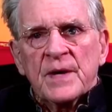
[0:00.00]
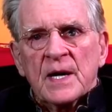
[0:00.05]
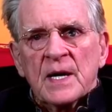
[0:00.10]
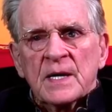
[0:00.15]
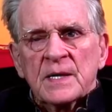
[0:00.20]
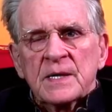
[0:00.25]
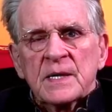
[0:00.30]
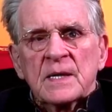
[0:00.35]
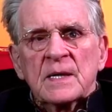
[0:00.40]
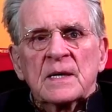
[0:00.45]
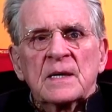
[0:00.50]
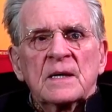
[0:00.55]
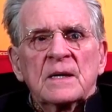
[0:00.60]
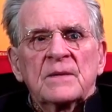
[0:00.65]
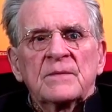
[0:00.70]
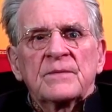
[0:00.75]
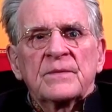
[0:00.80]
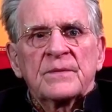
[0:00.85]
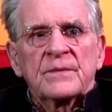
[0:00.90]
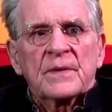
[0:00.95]
the idea
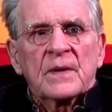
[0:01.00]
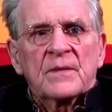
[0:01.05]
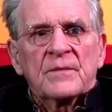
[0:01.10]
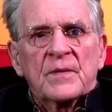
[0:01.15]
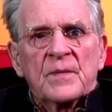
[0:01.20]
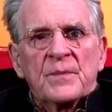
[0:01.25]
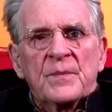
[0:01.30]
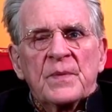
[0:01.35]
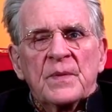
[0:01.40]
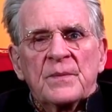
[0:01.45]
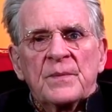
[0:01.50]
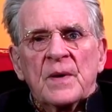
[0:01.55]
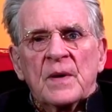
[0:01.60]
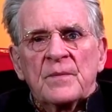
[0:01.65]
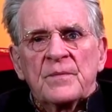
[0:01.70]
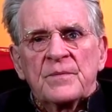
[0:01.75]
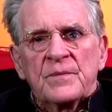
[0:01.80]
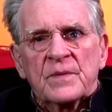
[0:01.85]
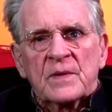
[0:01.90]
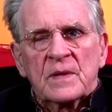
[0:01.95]
of of, a,
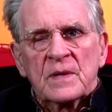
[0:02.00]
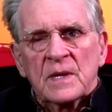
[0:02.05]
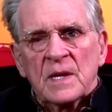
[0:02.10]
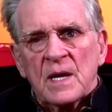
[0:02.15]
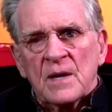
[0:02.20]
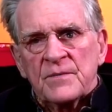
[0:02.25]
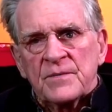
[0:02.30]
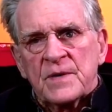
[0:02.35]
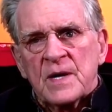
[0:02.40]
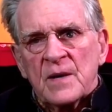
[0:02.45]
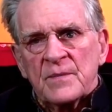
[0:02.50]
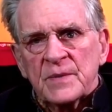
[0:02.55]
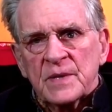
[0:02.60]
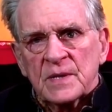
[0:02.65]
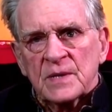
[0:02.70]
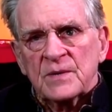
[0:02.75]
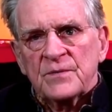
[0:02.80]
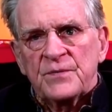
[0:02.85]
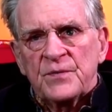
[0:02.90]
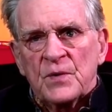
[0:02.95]
of love coming
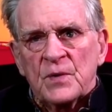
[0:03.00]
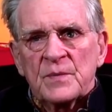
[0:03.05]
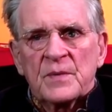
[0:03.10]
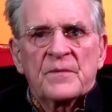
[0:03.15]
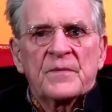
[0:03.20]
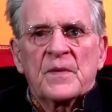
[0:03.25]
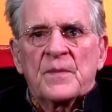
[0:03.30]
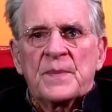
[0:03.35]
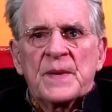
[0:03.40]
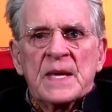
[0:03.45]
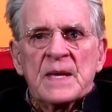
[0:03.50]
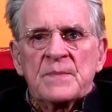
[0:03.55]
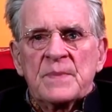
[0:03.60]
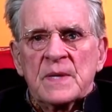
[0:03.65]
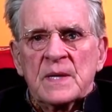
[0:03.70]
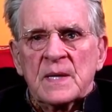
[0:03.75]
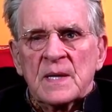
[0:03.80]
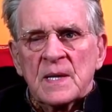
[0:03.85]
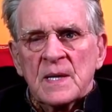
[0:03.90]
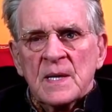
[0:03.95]
in the form of a
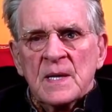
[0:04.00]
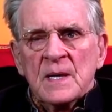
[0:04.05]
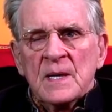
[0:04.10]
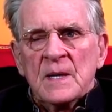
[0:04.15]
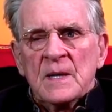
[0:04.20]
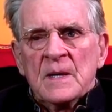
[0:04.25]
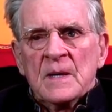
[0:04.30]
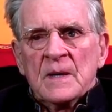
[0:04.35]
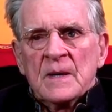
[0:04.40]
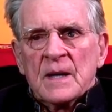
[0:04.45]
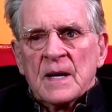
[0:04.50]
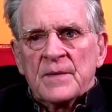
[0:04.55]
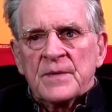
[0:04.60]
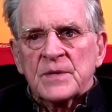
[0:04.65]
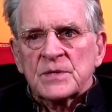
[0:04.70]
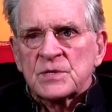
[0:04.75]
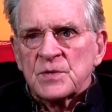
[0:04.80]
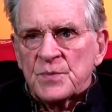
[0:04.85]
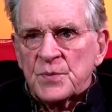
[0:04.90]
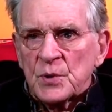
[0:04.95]
baby. And
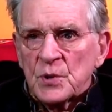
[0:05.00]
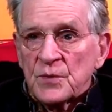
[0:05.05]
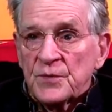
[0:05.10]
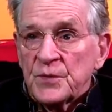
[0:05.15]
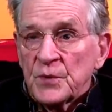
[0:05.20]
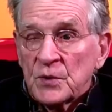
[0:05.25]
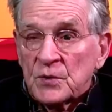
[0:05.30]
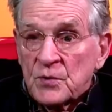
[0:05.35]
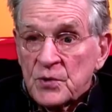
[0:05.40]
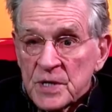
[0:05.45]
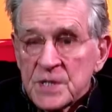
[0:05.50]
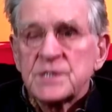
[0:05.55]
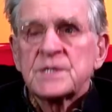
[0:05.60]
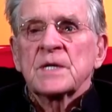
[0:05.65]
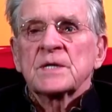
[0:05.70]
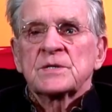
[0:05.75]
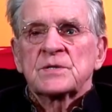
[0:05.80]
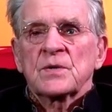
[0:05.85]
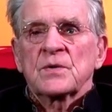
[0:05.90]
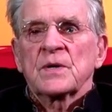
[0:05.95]
there's a beautiful
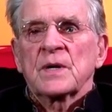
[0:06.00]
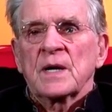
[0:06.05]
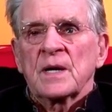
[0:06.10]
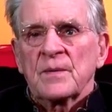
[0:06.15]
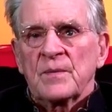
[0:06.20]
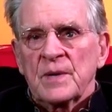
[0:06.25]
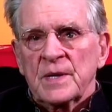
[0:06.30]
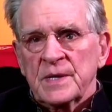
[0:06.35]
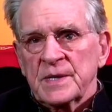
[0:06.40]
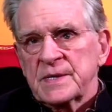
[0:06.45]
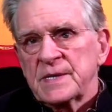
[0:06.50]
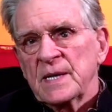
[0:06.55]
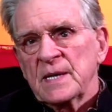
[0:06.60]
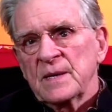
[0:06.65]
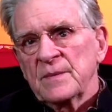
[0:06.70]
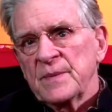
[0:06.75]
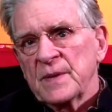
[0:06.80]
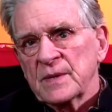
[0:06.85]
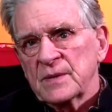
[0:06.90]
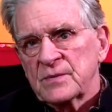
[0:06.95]
Krishna story I want to
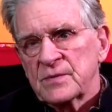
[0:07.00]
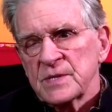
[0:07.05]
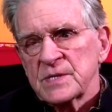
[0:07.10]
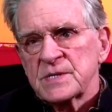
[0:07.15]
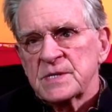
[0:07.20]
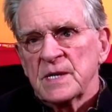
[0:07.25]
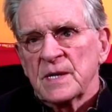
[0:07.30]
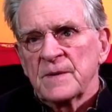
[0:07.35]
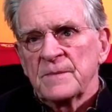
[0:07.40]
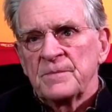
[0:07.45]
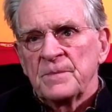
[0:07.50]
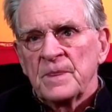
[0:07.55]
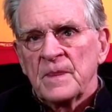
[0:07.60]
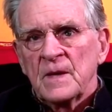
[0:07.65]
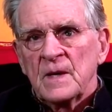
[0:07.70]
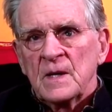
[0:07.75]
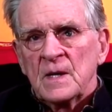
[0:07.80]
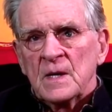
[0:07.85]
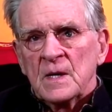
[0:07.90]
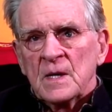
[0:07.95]
tell about Krishna.
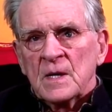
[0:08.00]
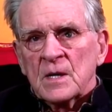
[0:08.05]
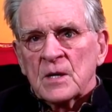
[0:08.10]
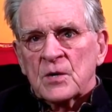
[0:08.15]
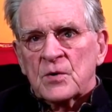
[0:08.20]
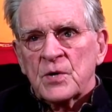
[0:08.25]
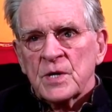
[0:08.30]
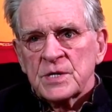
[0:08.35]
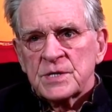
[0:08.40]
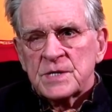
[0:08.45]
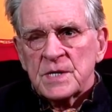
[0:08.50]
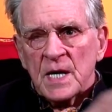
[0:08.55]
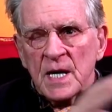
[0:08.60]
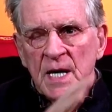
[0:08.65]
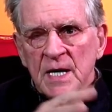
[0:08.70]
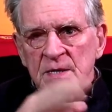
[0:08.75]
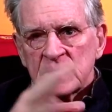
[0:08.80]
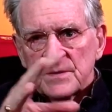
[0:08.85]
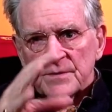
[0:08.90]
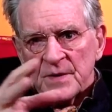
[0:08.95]
Krishna
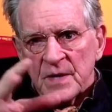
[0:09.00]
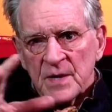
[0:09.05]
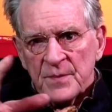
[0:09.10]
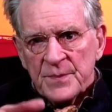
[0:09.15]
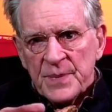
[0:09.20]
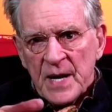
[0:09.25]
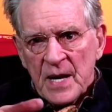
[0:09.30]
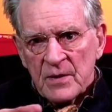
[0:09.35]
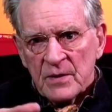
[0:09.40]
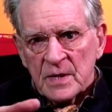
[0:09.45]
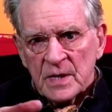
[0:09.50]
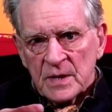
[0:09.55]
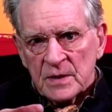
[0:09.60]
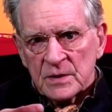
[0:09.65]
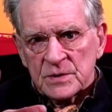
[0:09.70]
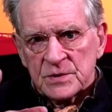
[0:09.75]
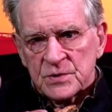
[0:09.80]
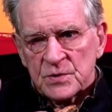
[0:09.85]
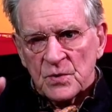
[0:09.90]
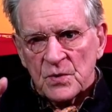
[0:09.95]
has a very
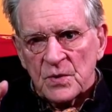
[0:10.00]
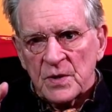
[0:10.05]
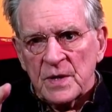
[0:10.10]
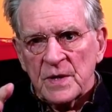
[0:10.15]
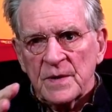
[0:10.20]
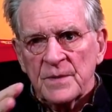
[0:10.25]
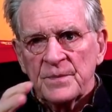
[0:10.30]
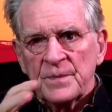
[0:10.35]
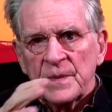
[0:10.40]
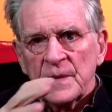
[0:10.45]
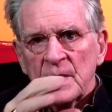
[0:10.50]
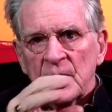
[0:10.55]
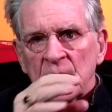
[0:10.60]
parallel story.